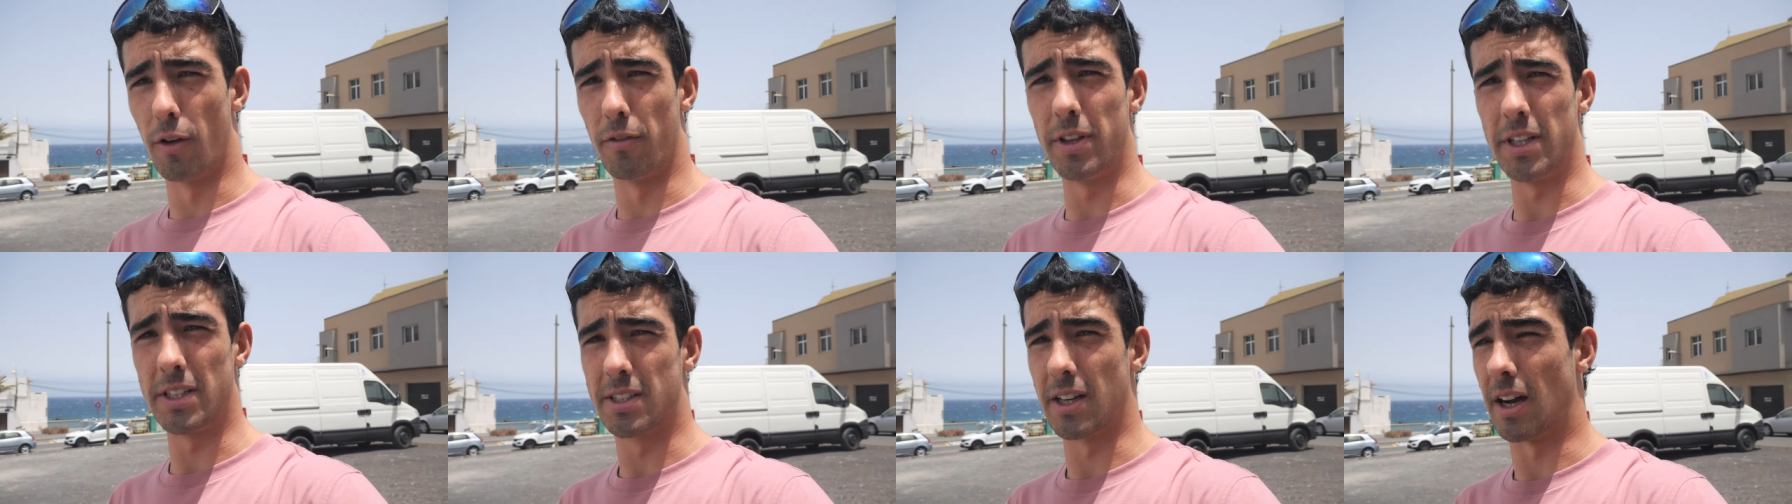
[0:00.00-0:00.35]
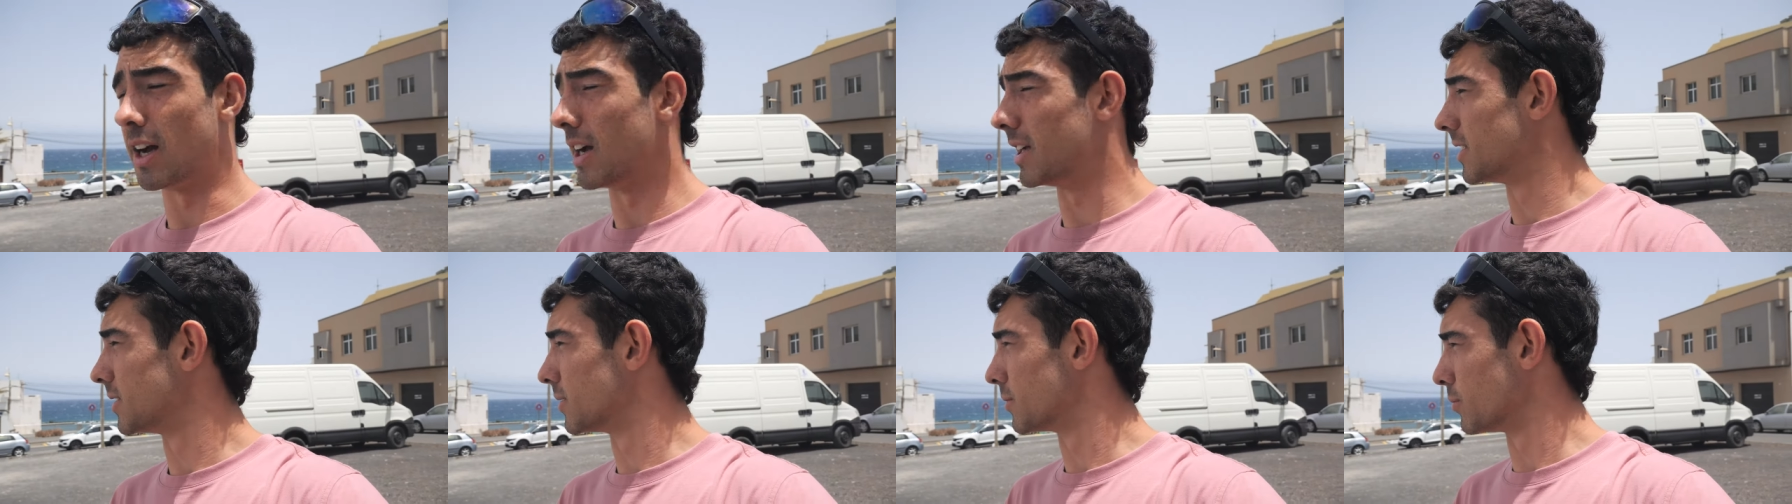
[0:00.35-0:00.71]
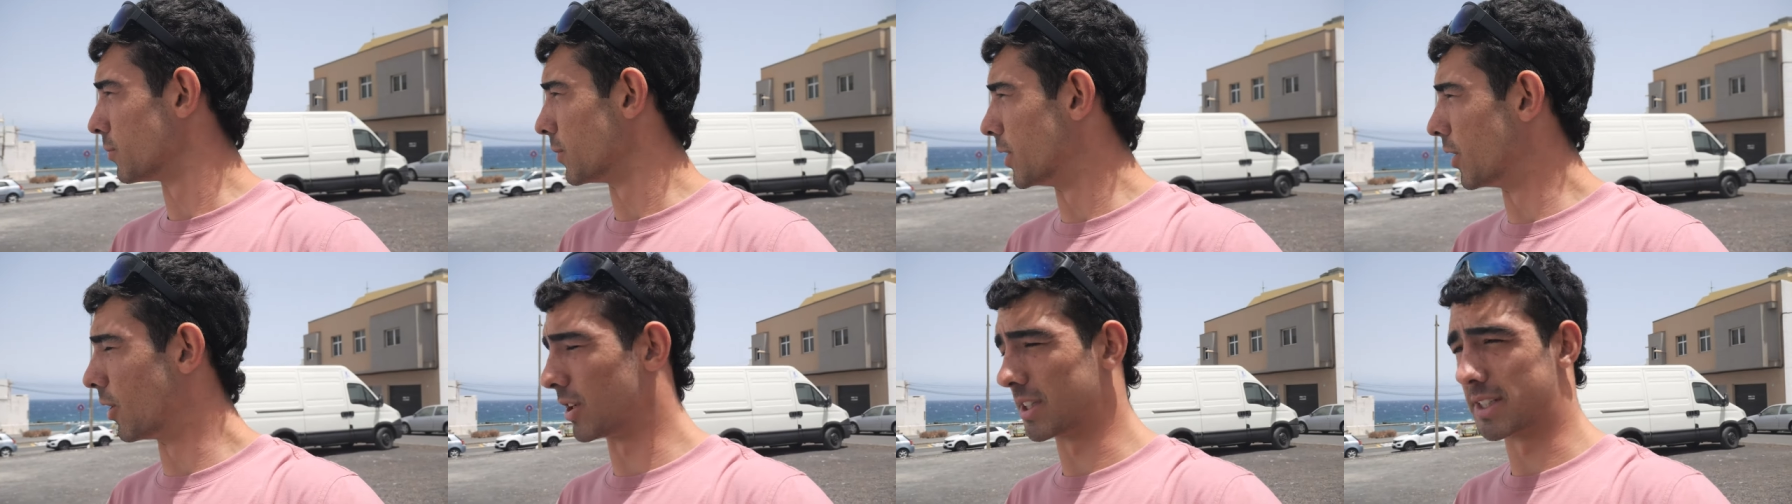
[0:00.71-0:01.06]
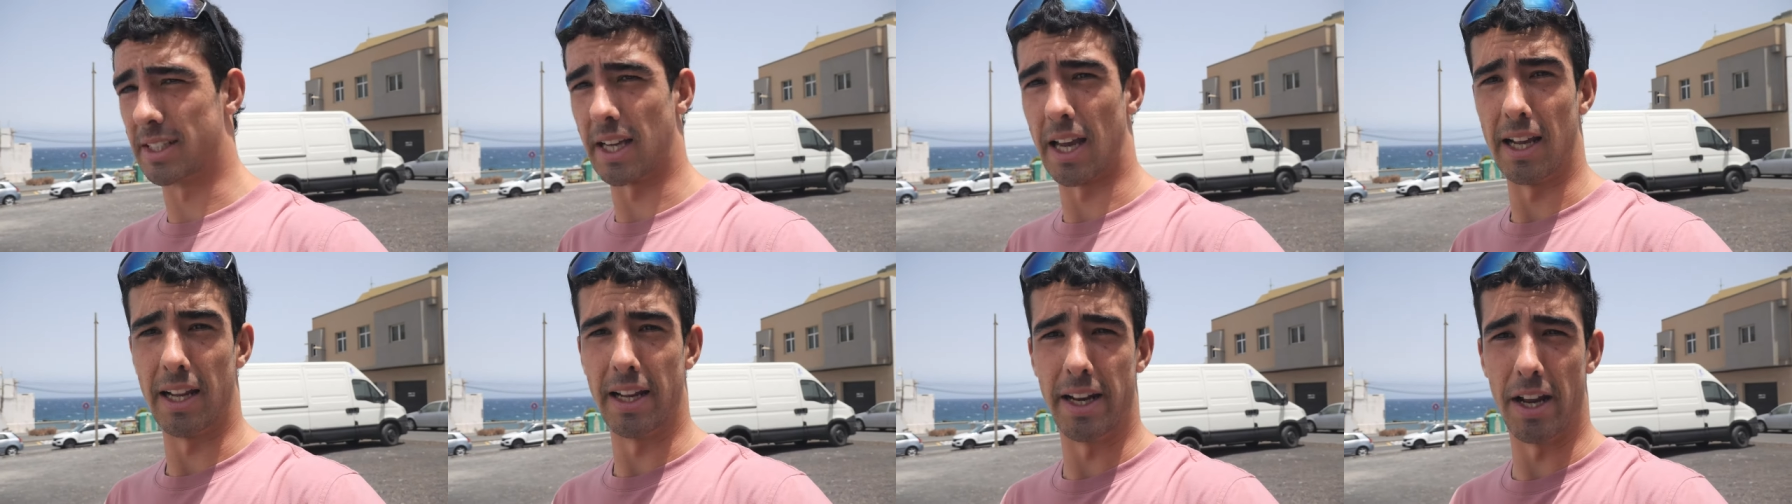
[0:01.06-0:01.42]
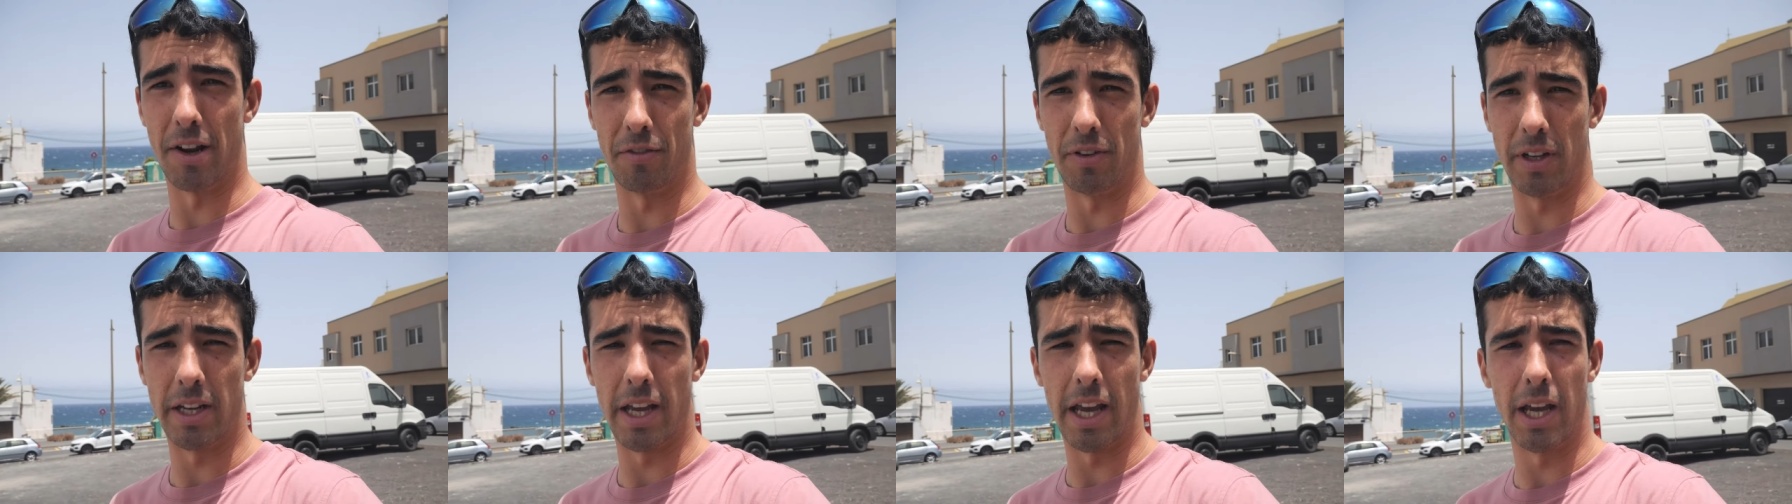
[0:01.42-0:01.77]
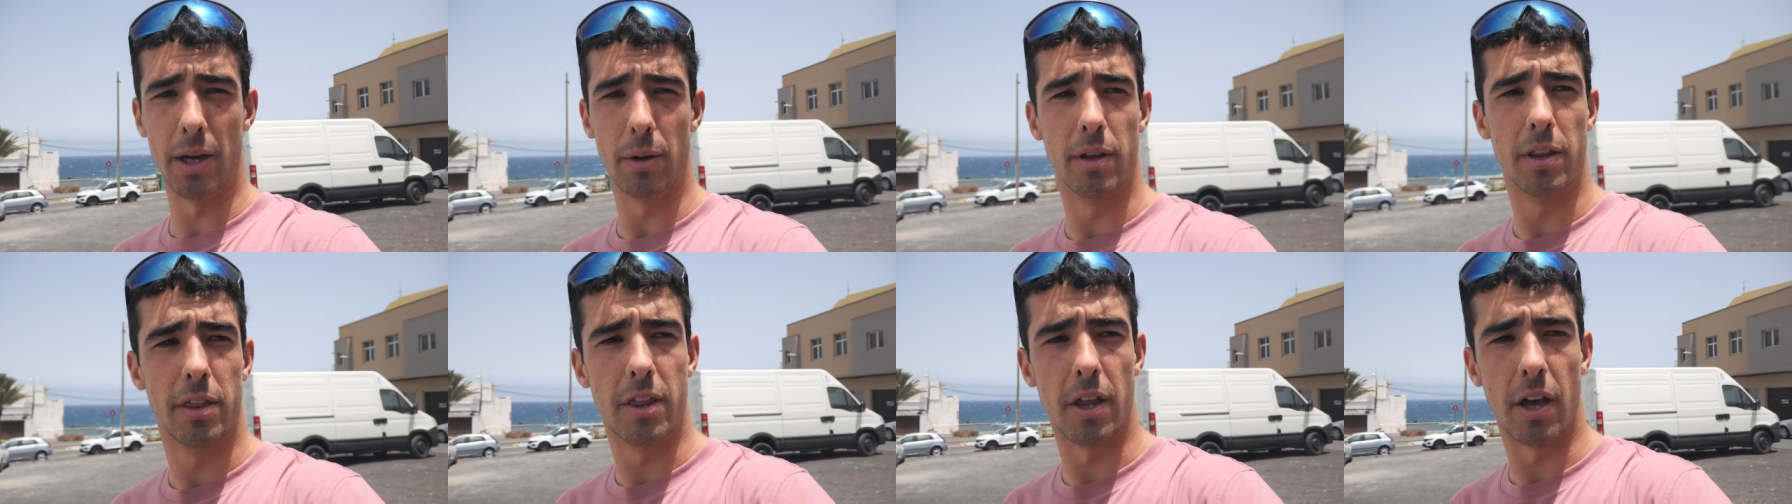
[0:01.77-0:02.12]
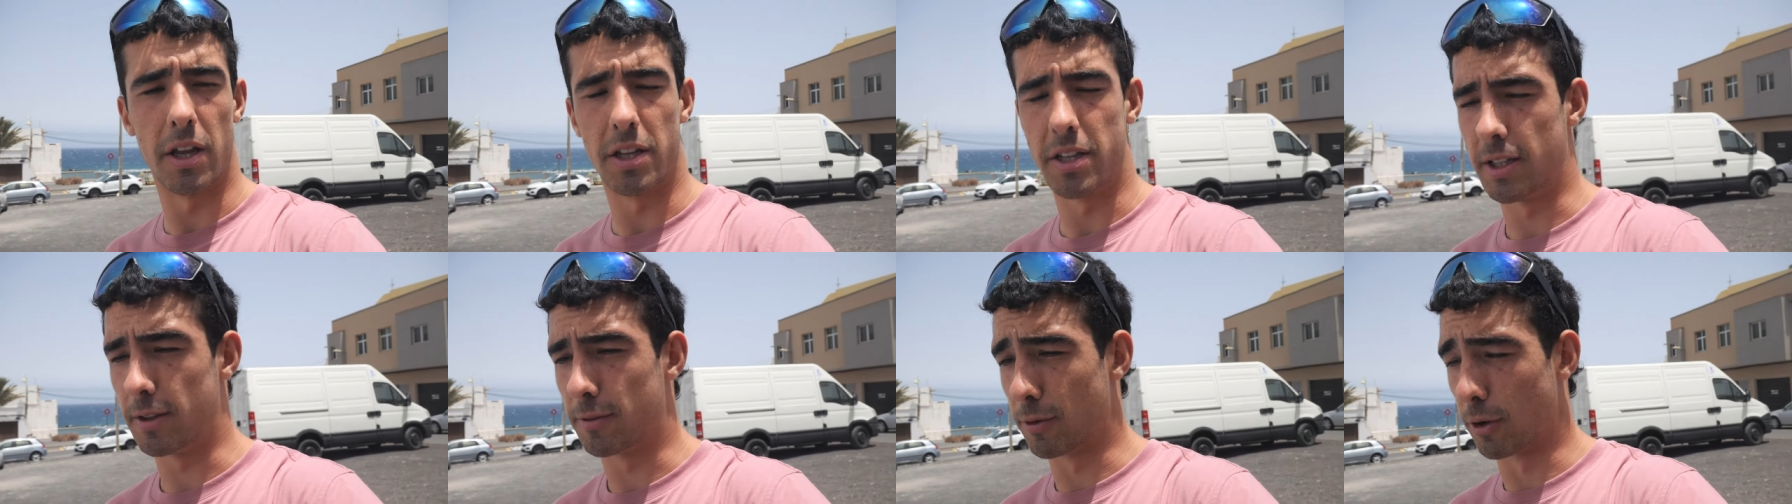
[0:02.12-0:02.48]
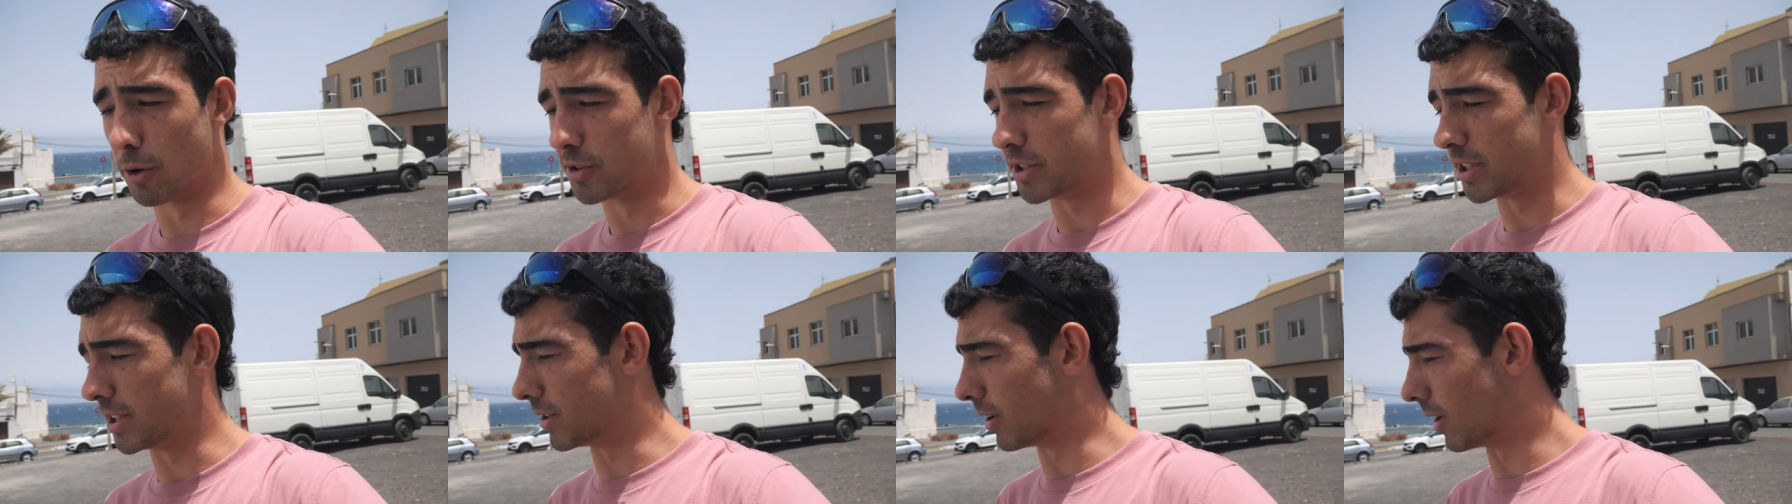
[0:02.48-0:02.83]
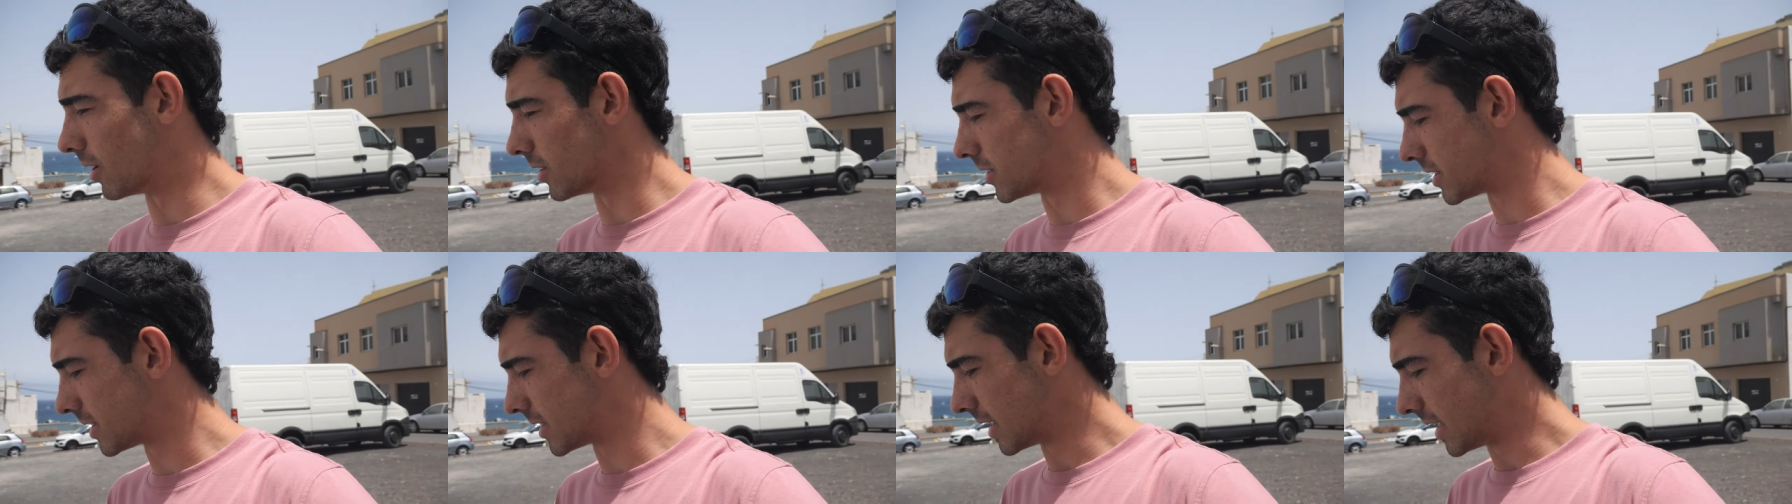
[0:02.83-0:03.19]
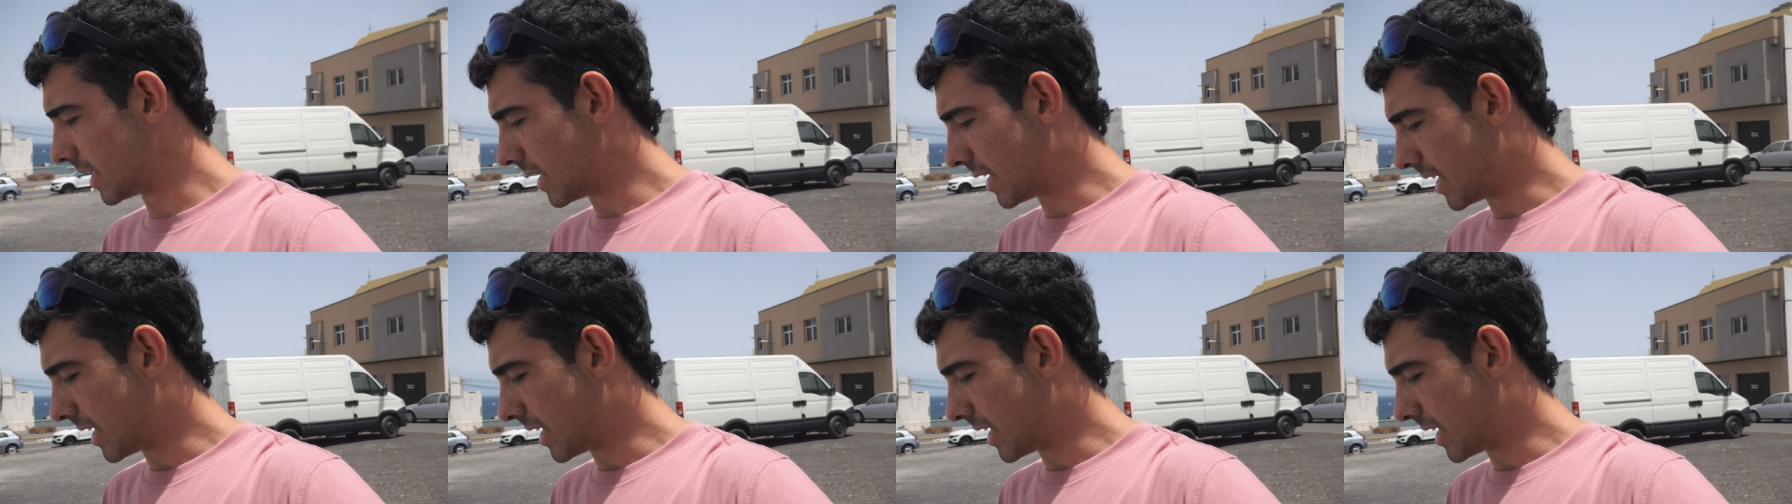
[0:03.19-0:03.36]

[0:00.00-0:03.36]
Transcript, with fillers: lot of these guys, we're not sailing every day with 30, 40 knots